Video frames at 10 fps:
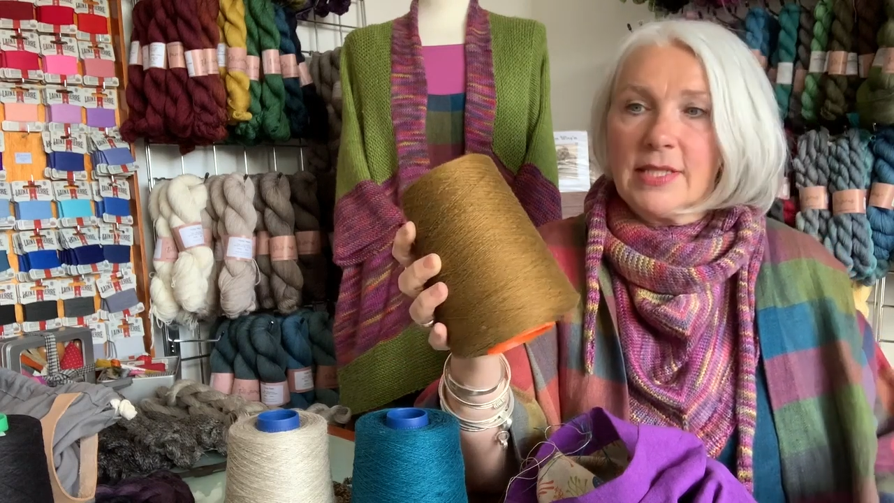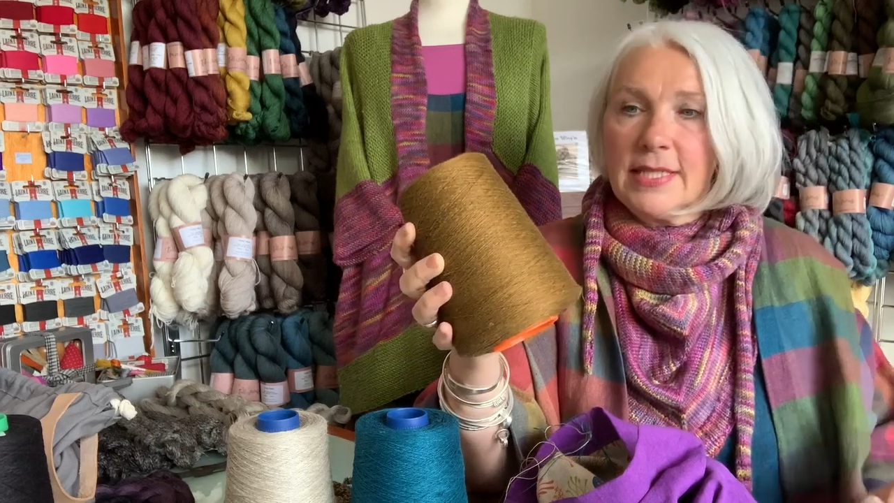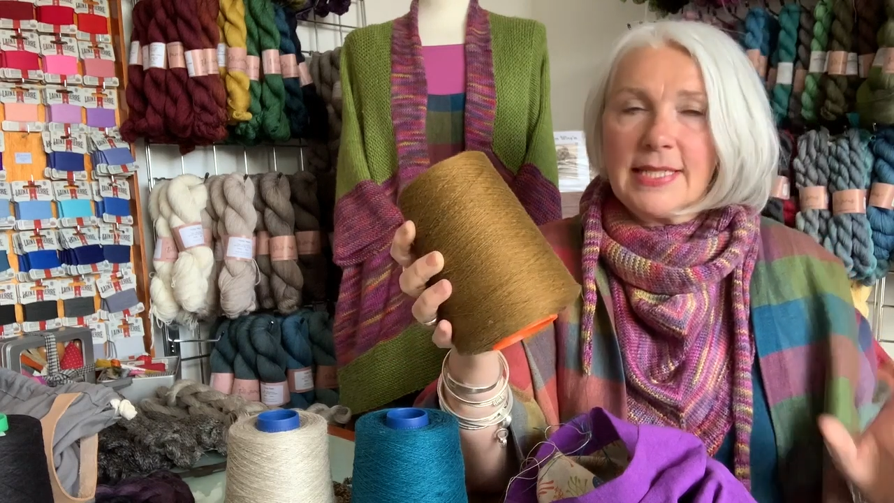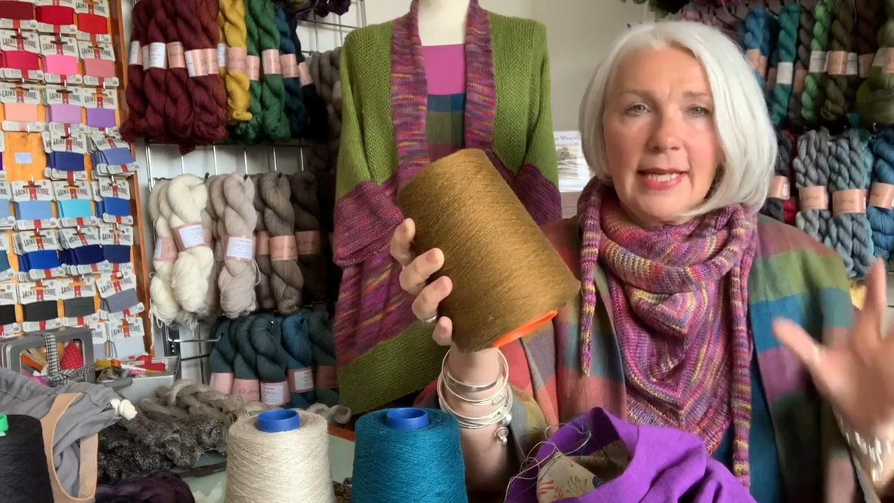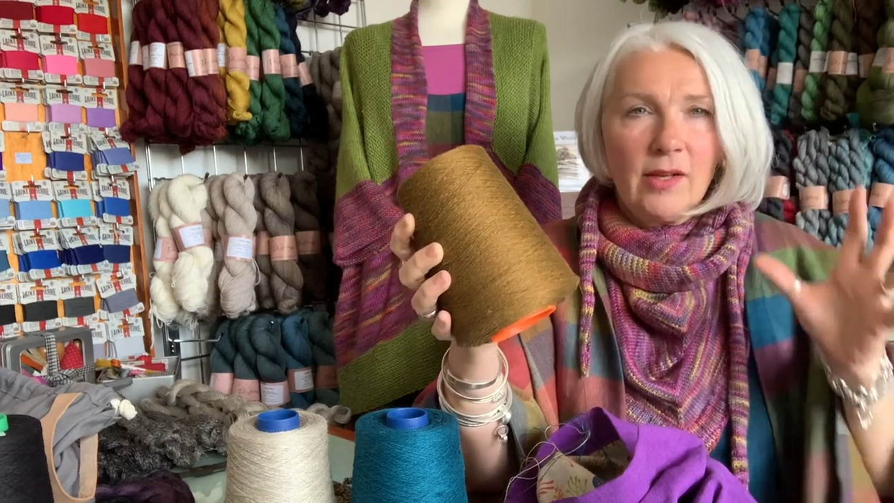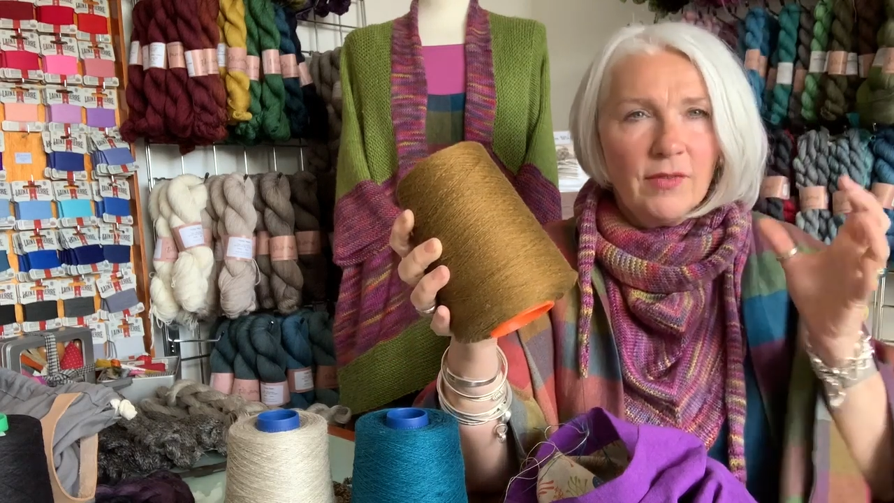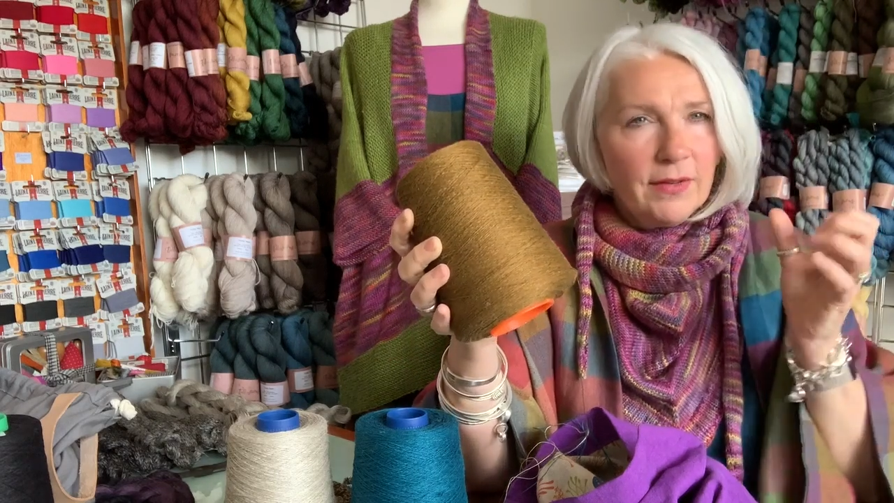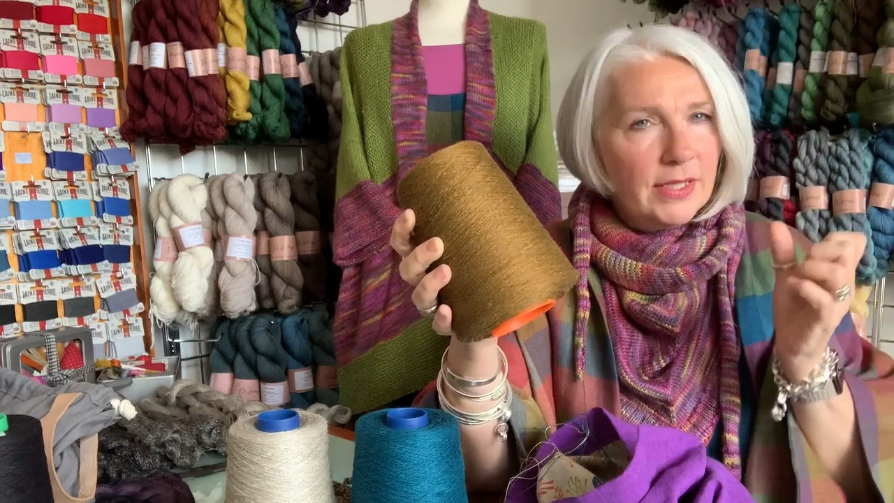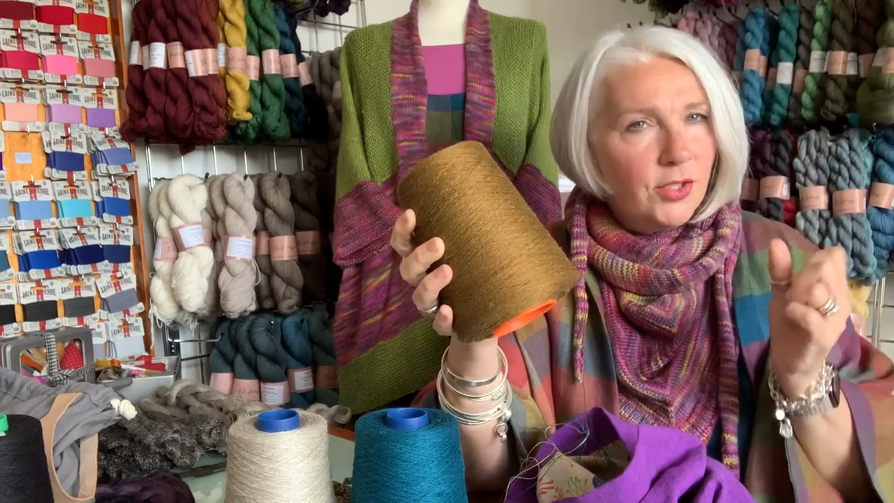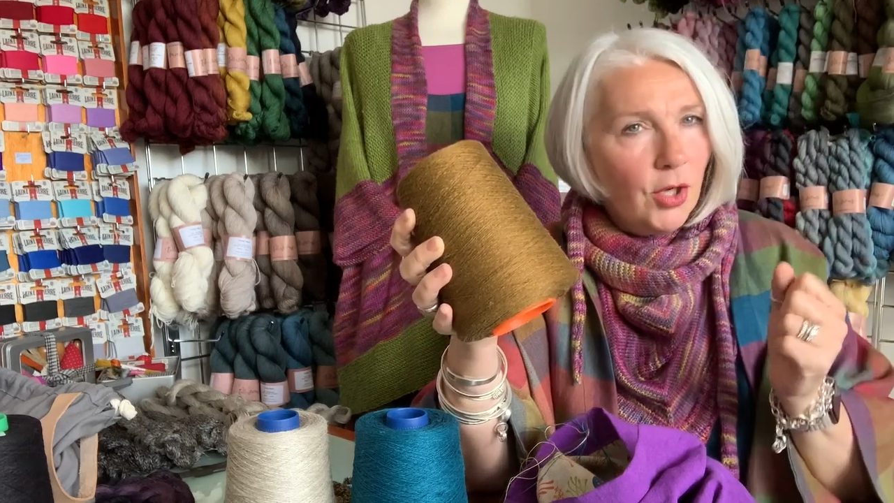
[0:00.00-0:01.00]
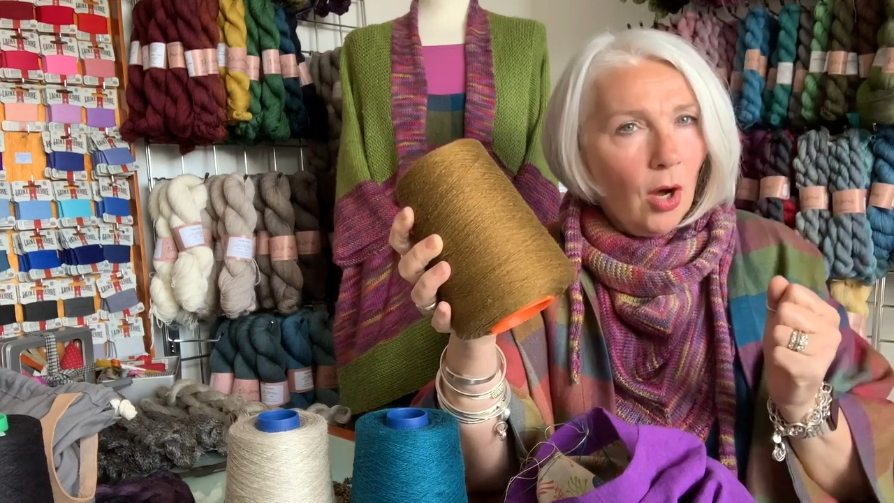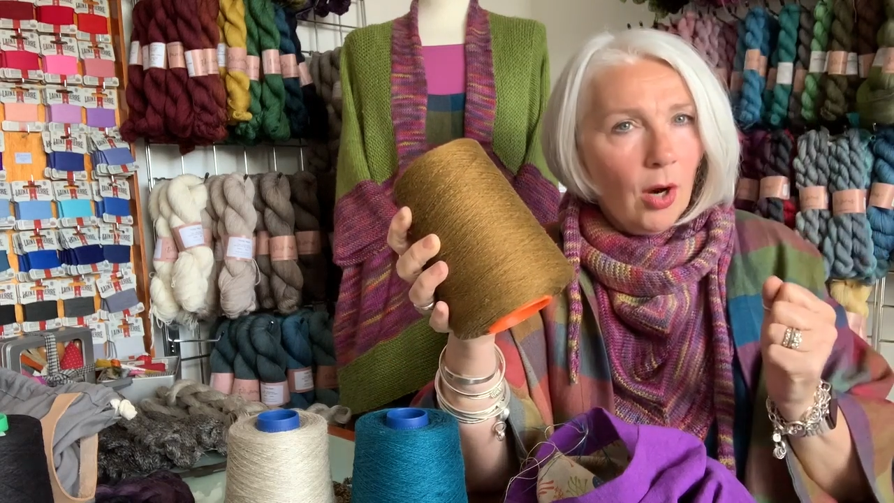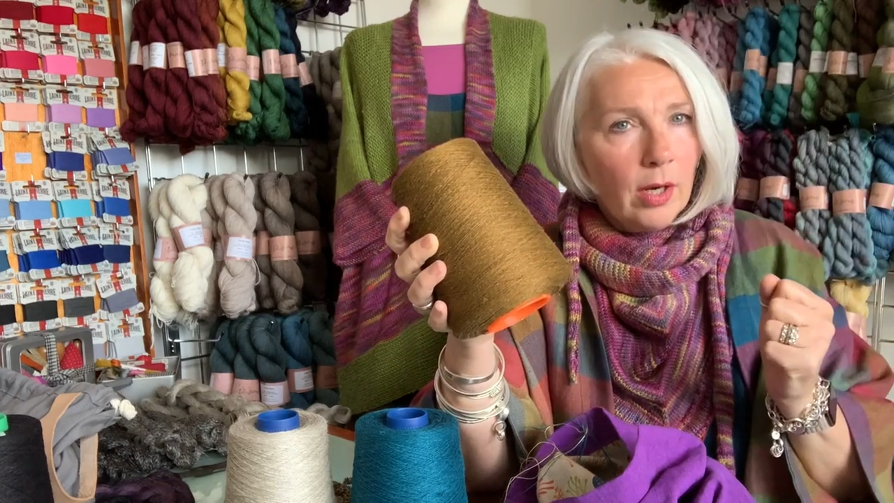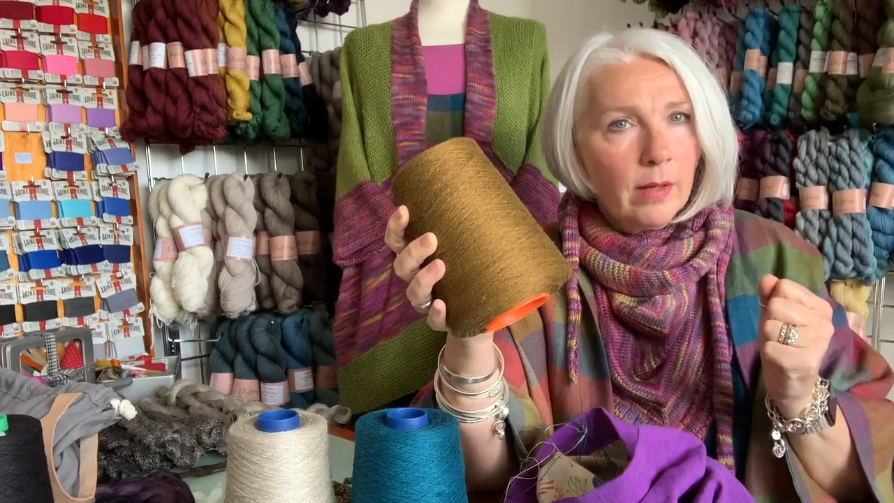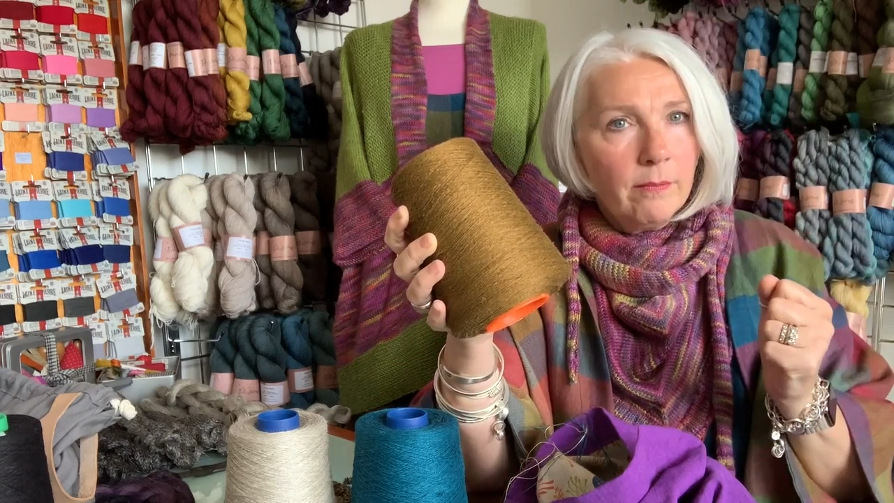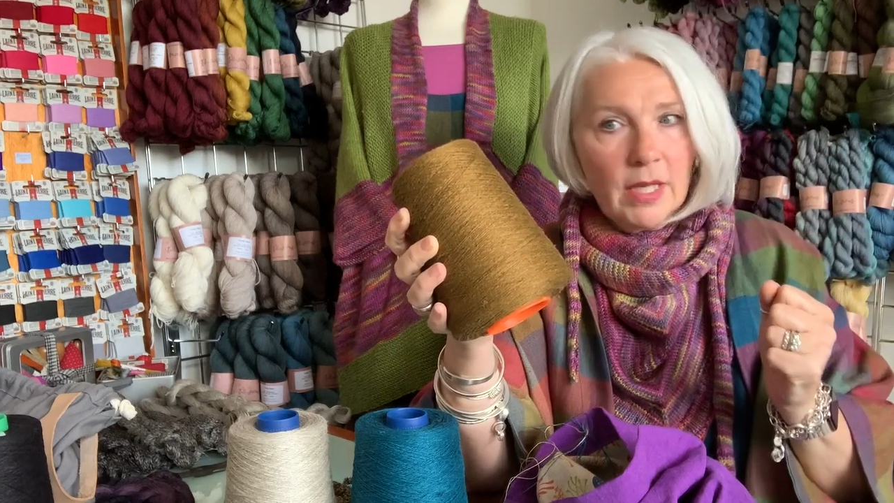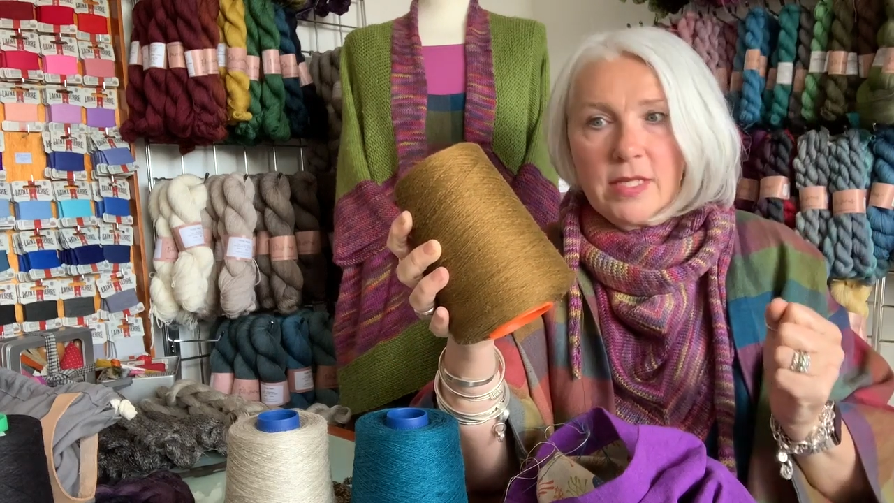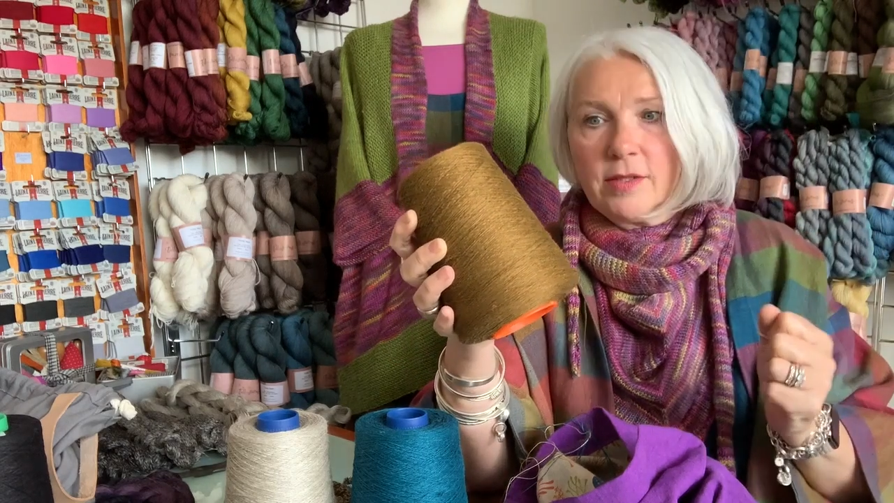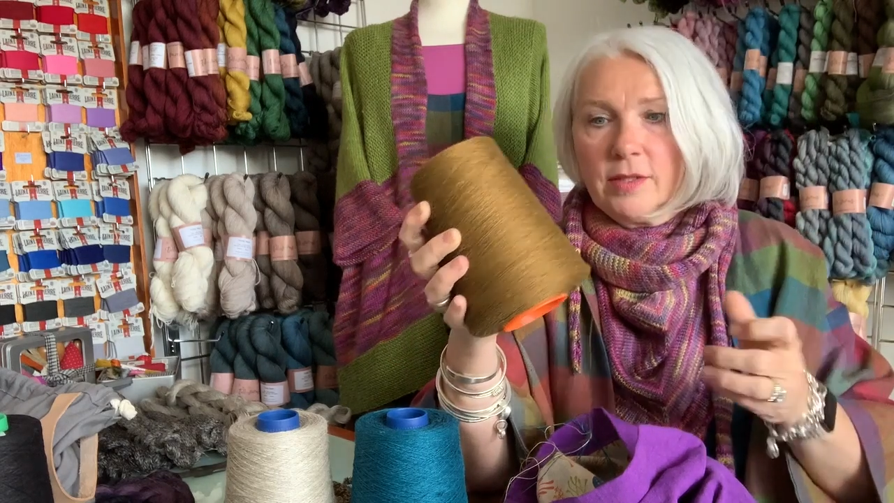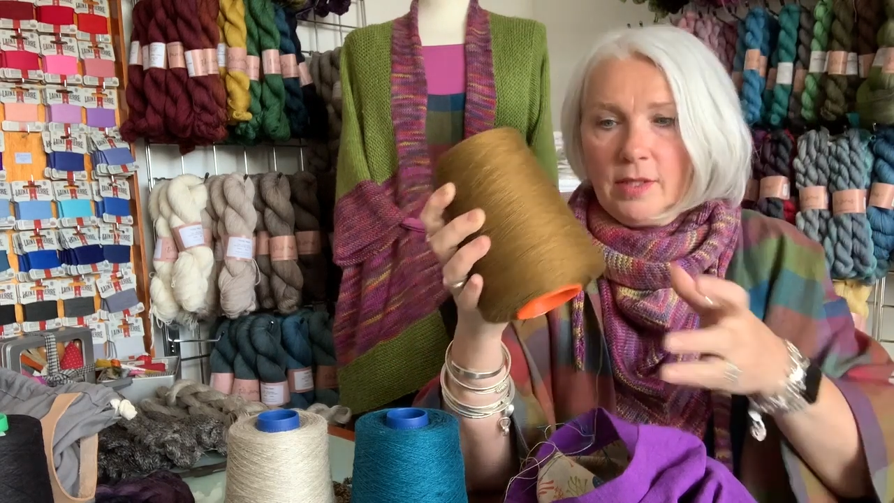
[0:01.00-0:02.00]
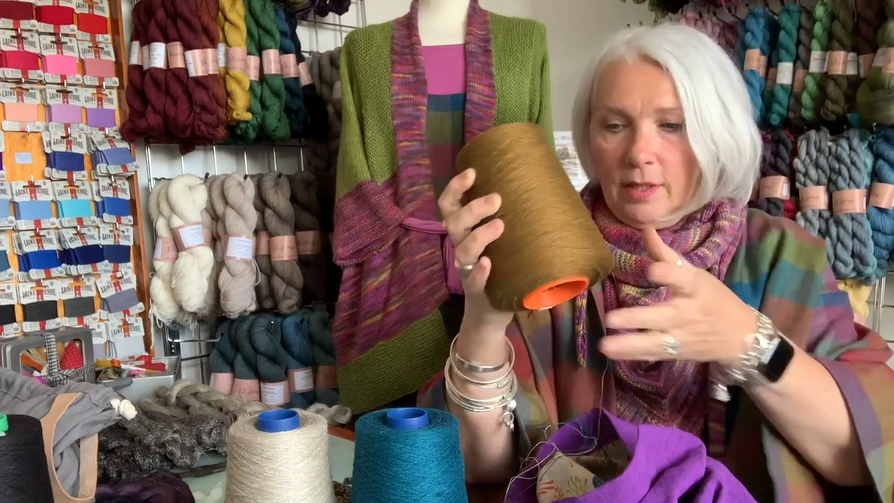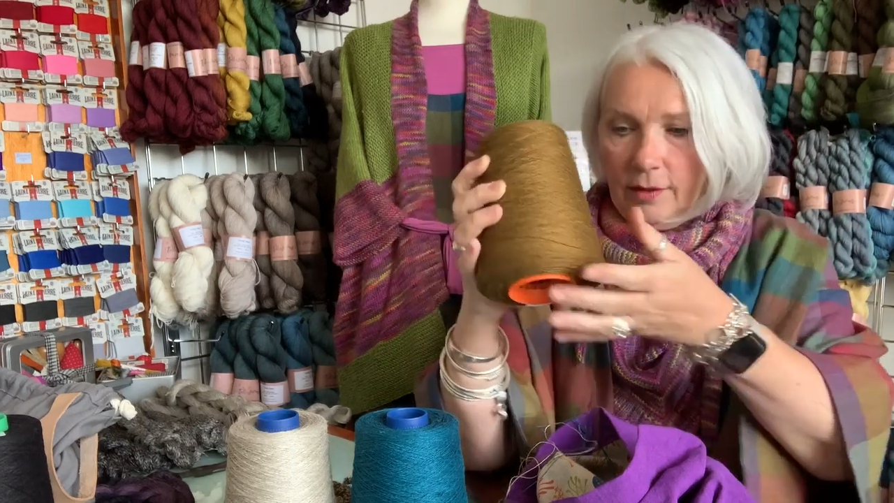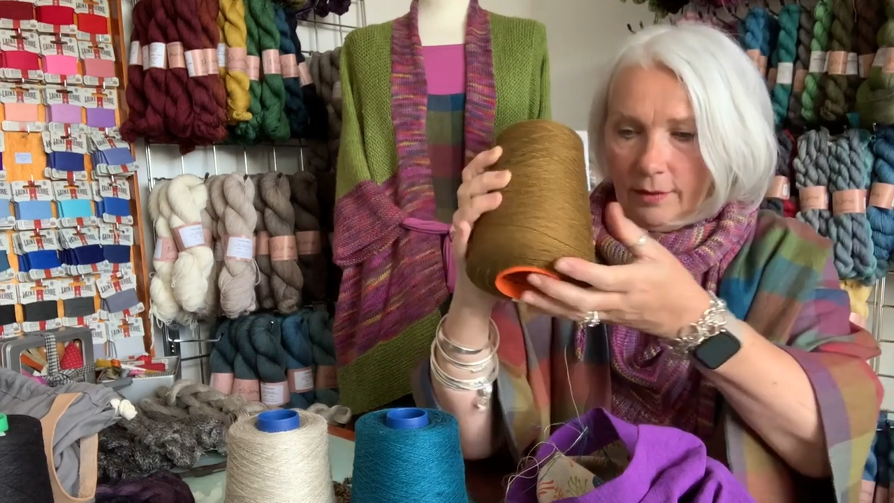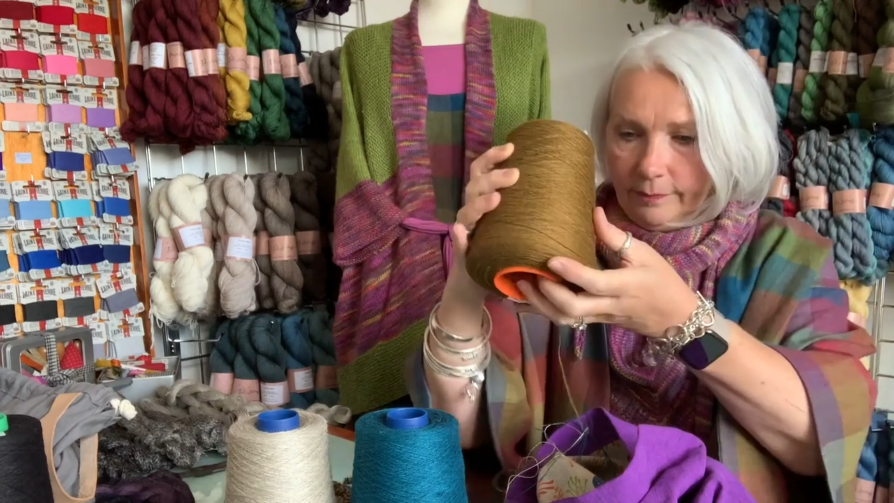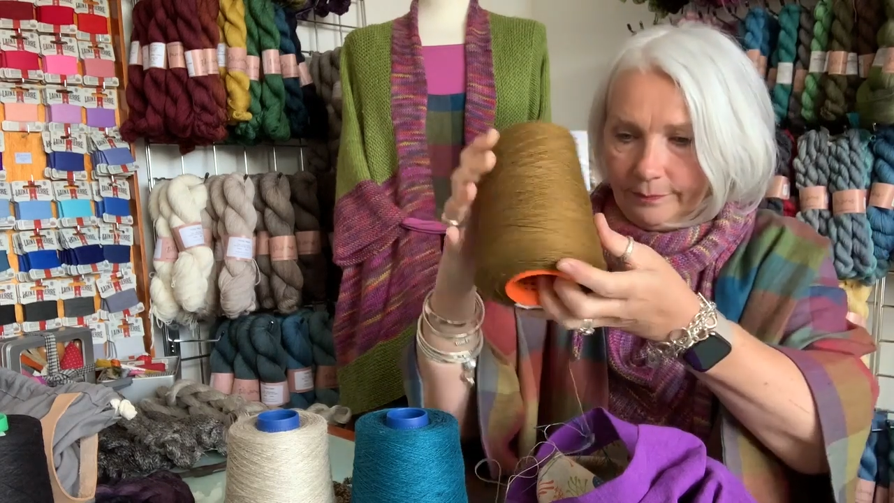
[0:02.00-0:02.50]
It's like a very dark mustard color.